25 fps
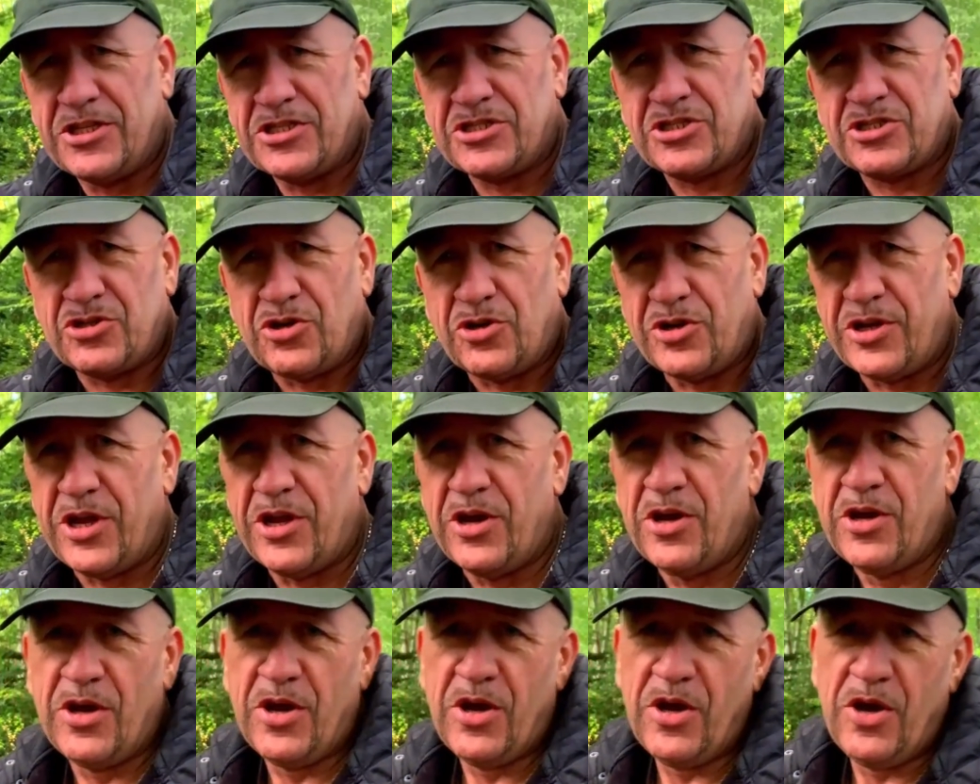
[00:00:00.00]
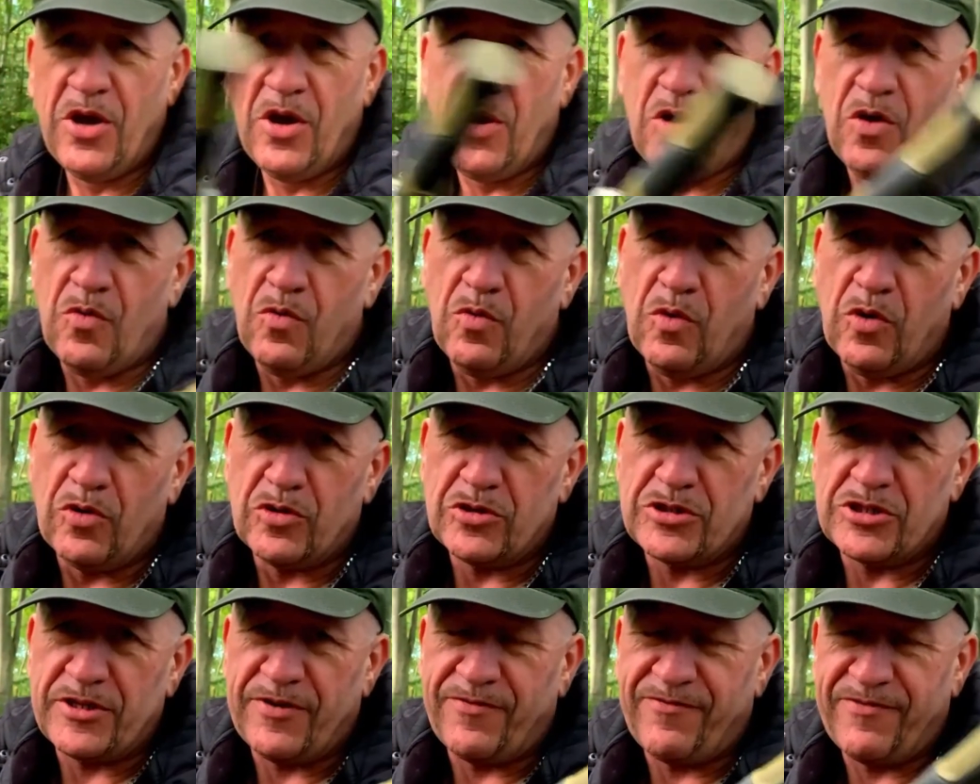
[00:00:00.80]
the Sawyer
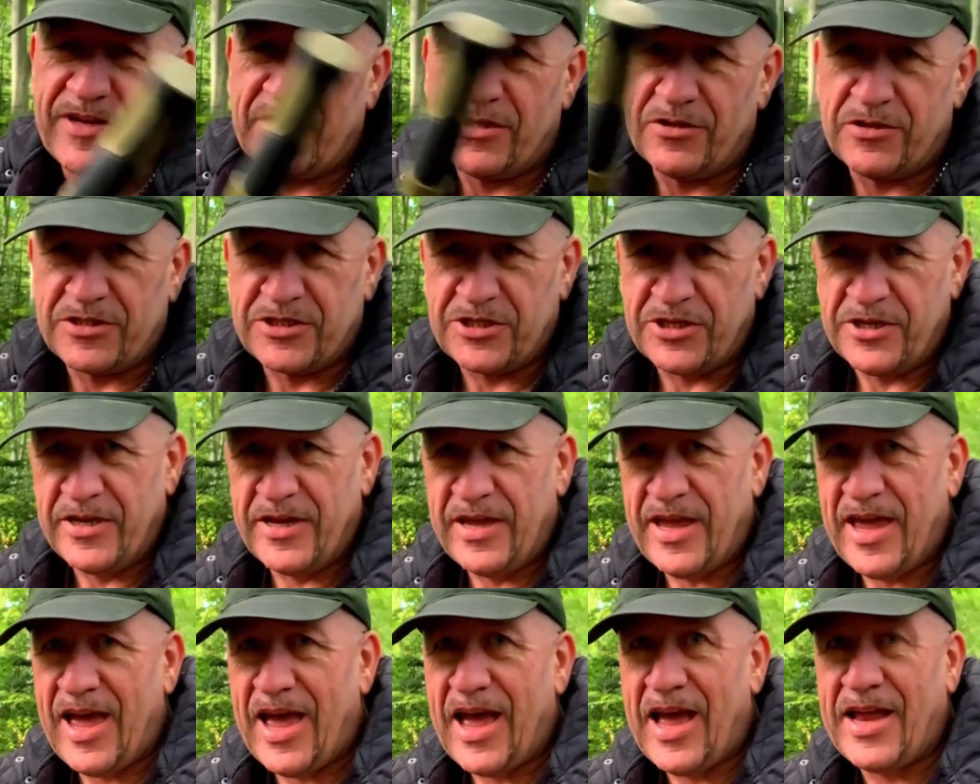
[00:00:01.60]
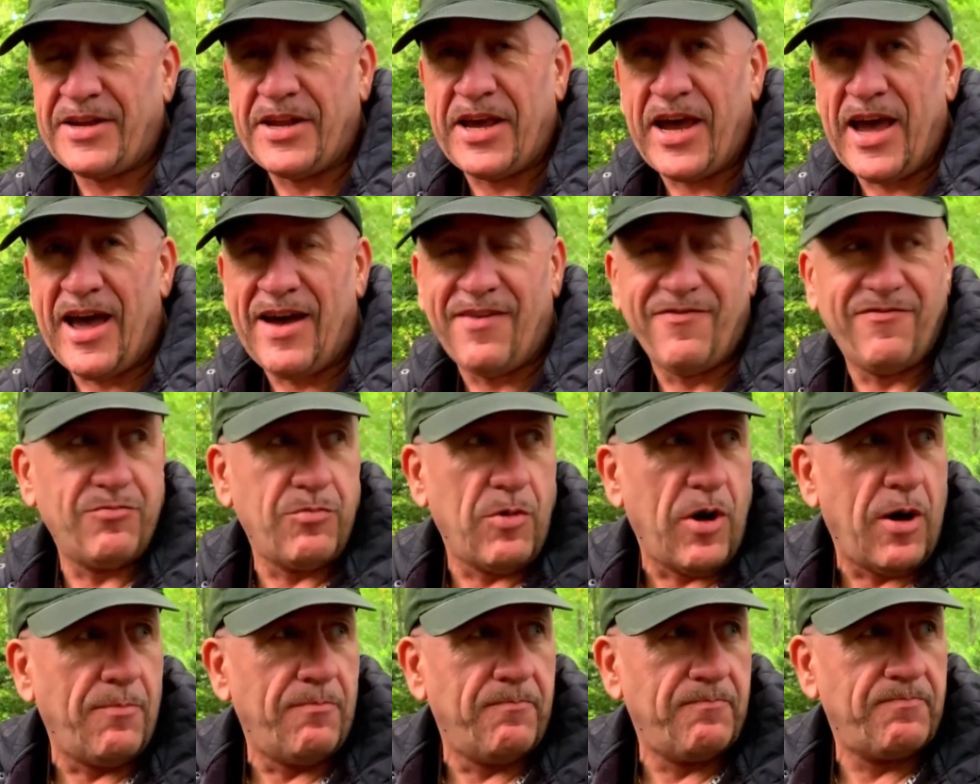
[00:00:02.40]
water filter, and I have
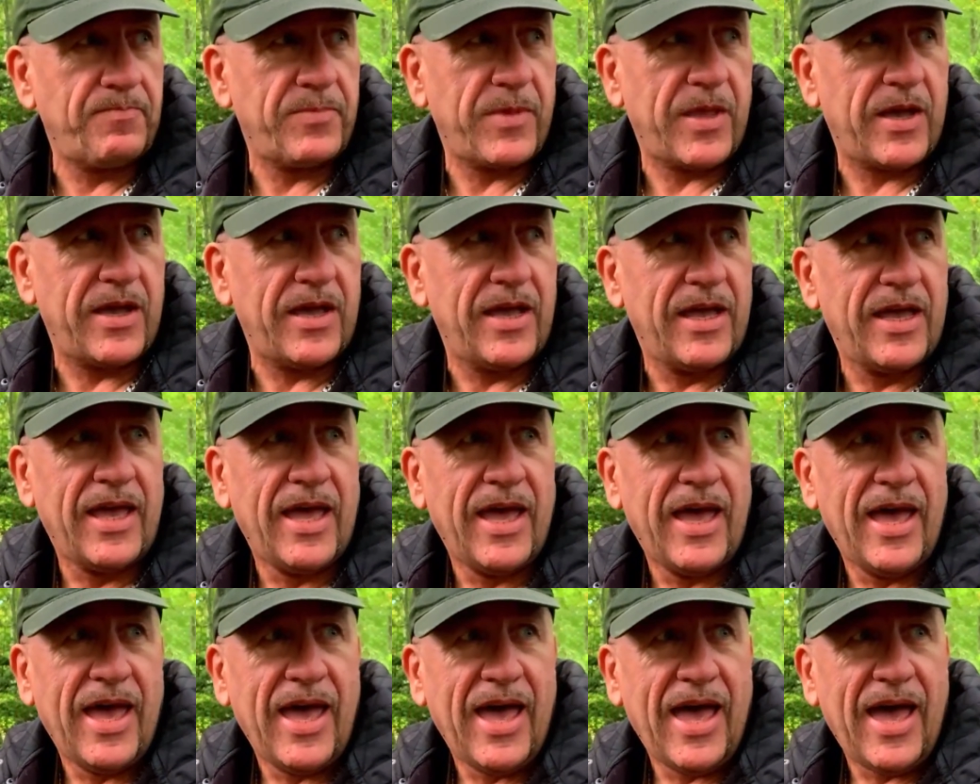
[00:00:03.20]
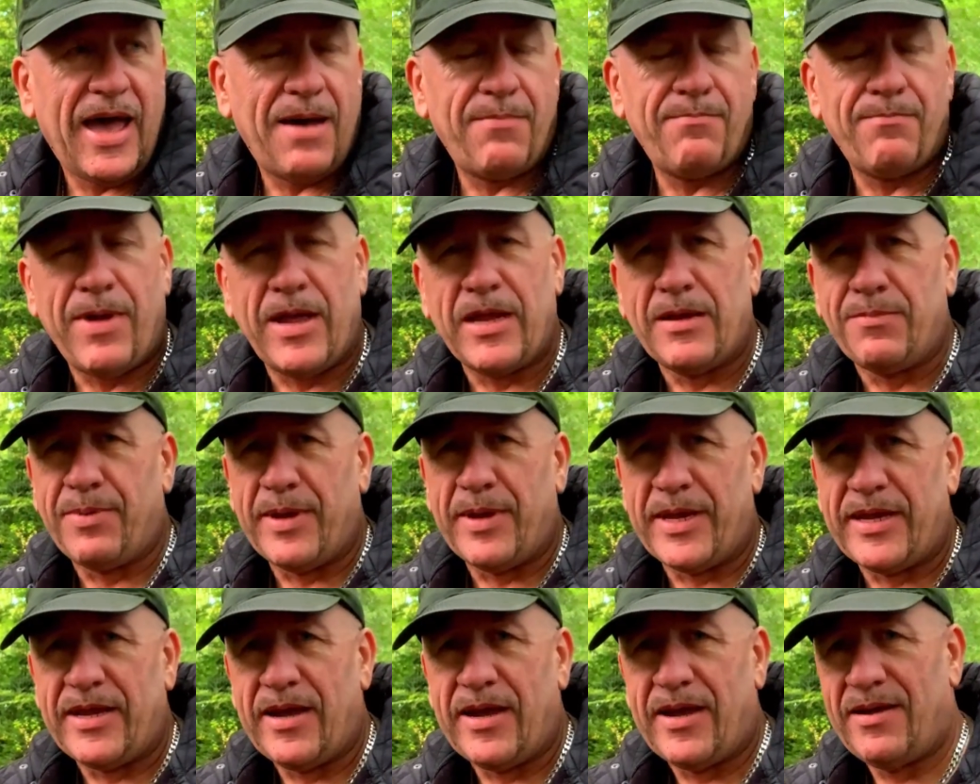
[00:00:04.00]
one, and
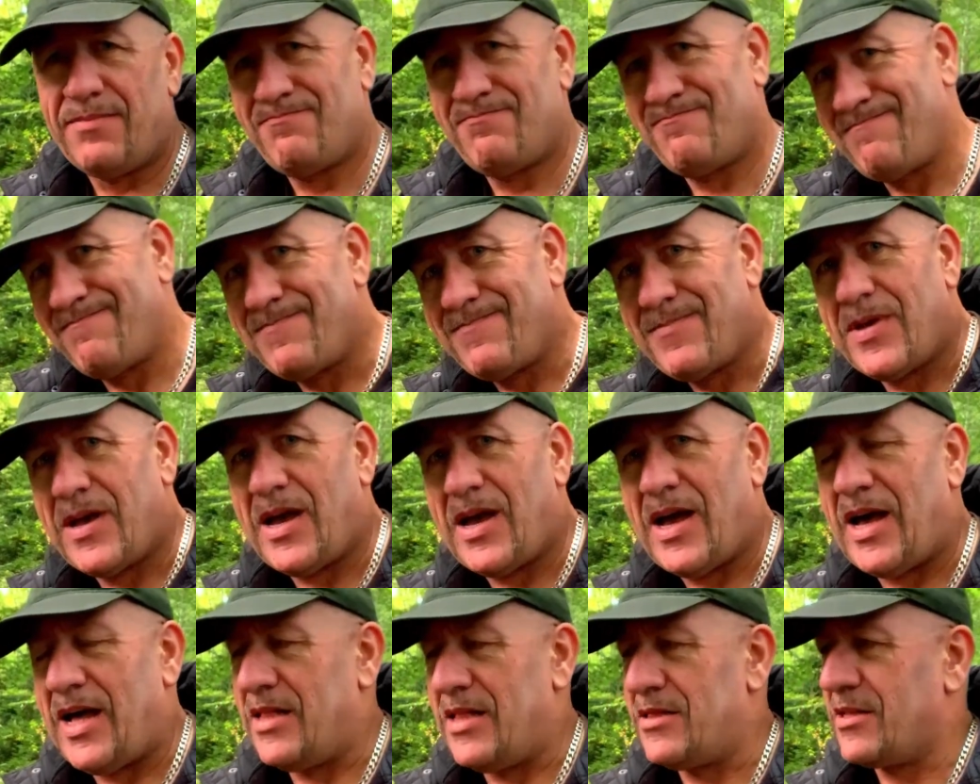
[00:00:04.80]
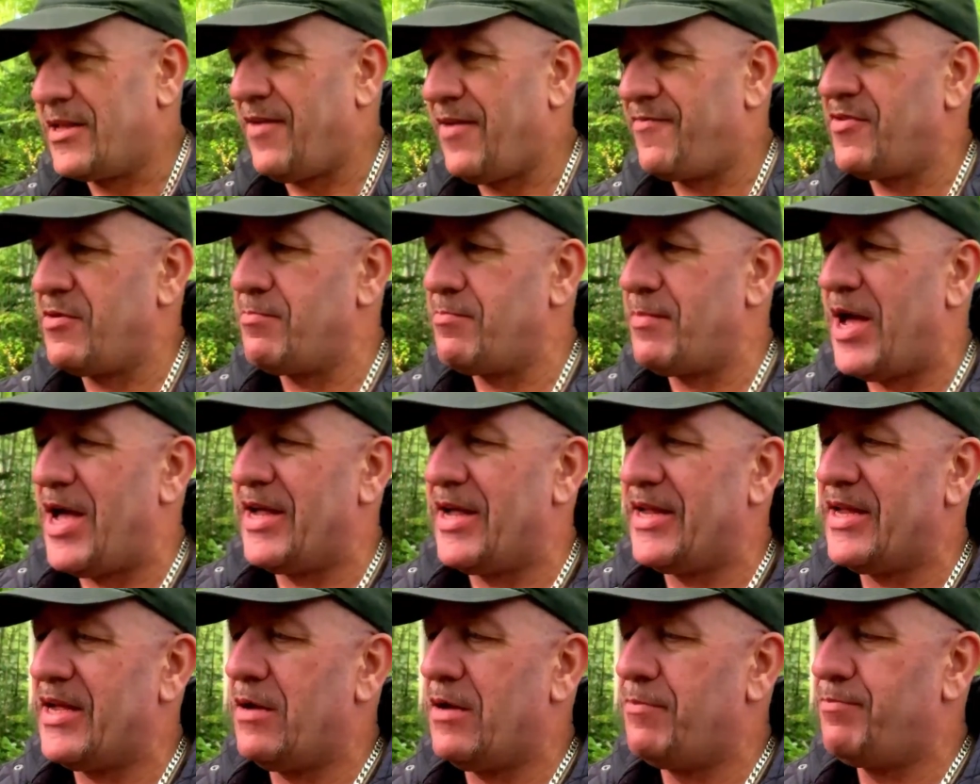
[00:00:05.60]
maybe I'll give you
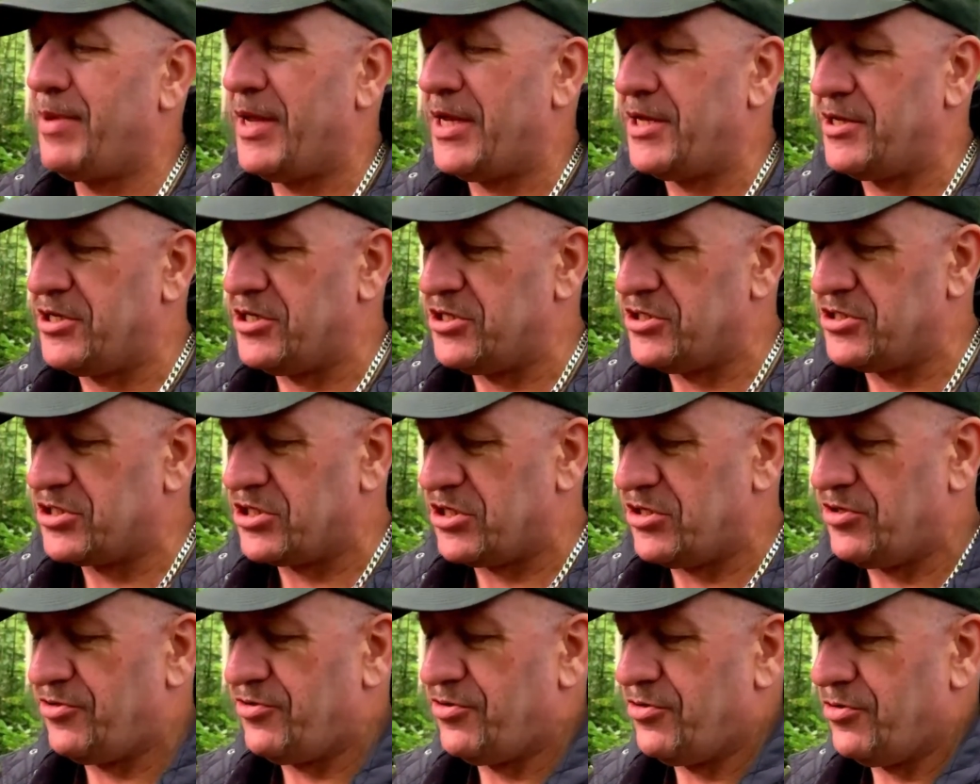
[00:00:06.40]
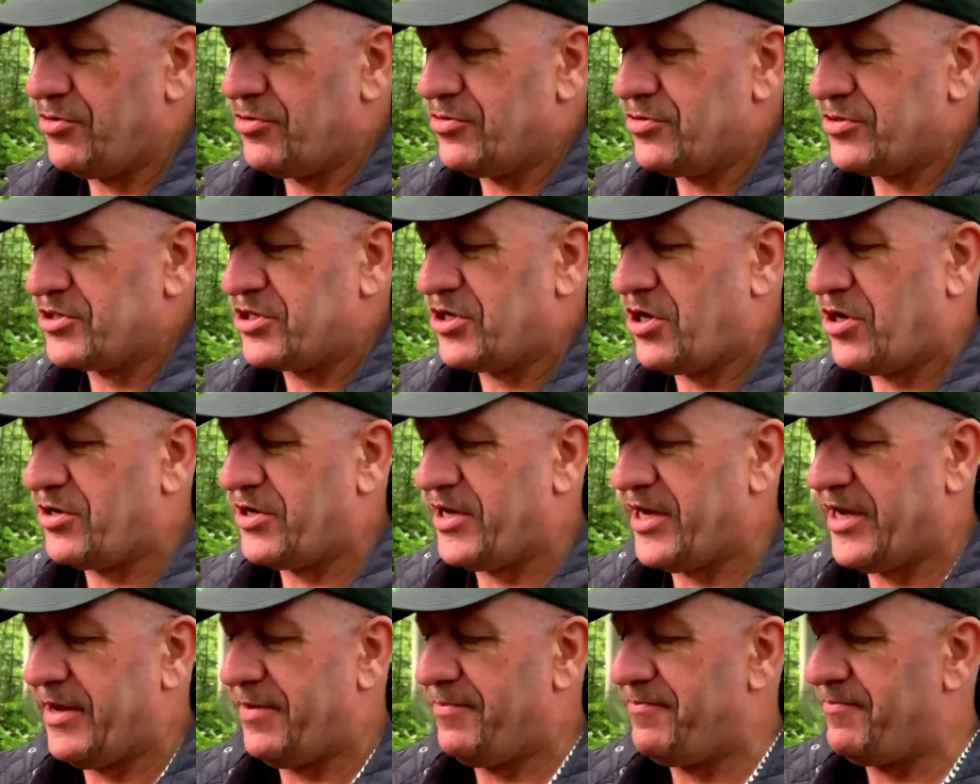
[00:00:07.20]
my opinions and thoughts
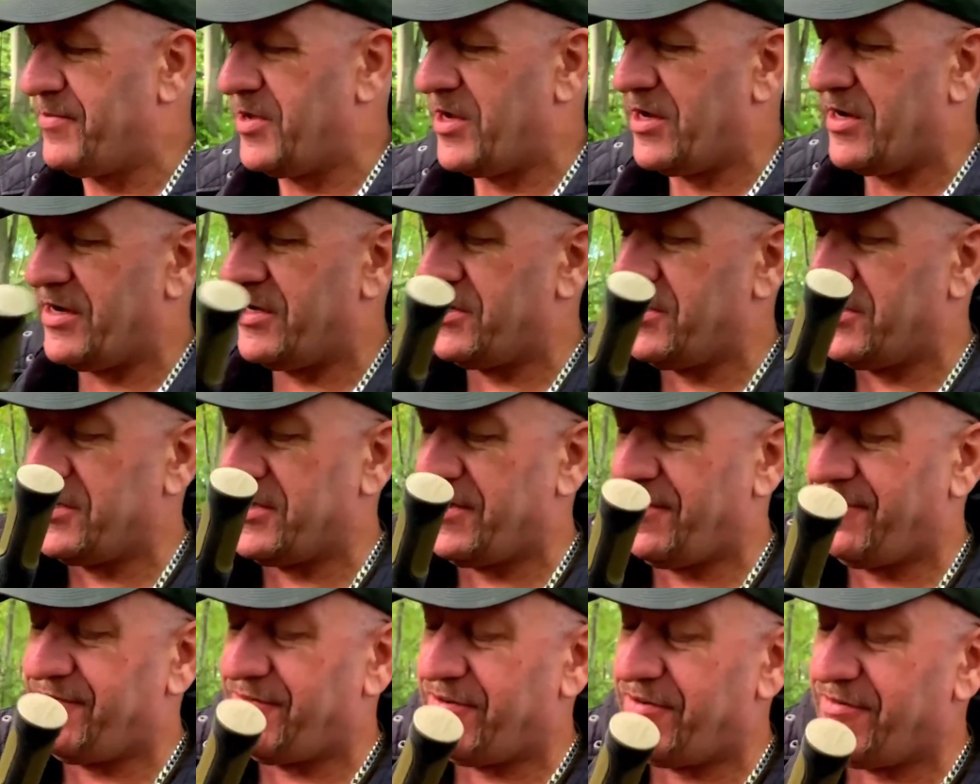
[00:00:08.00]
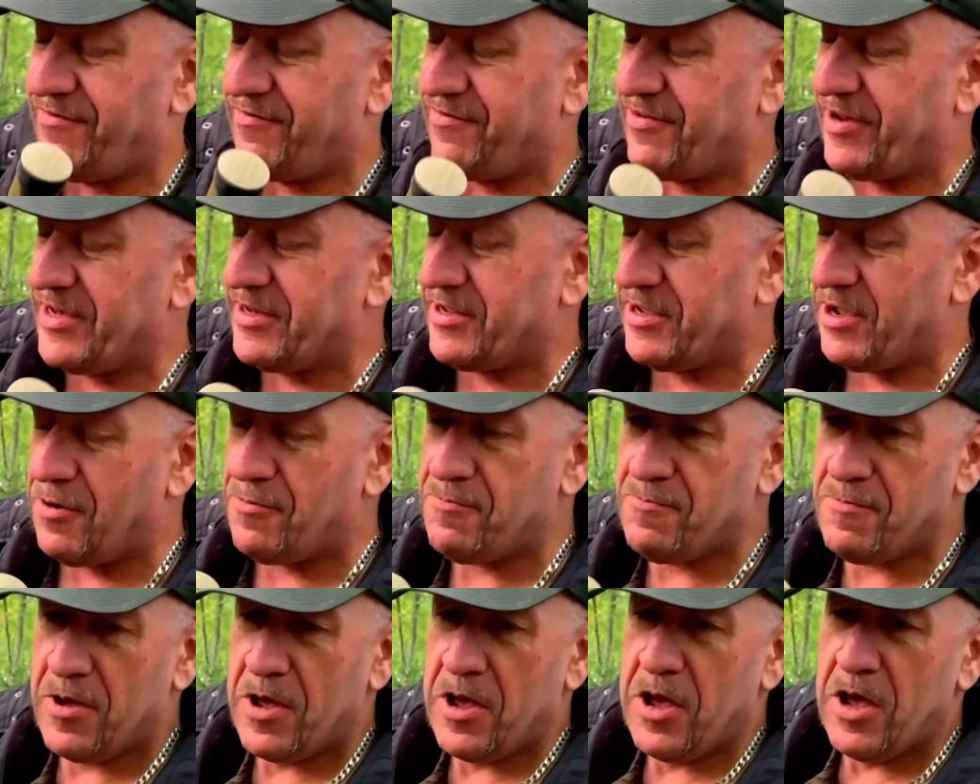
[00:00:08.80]
on it in a different
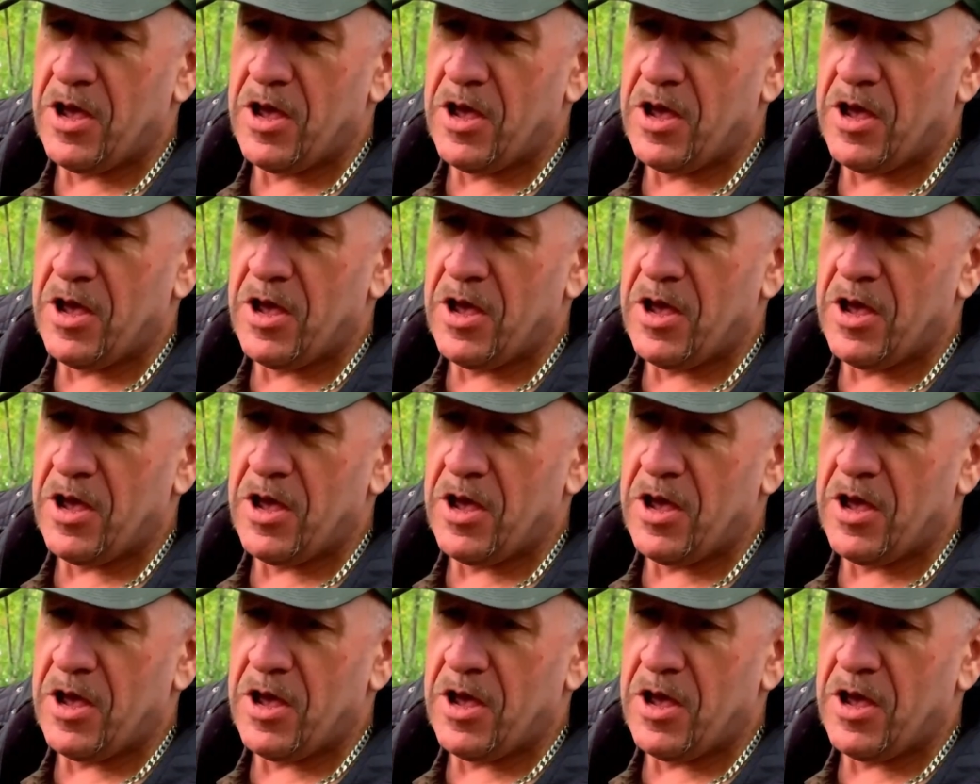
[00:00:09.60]
video.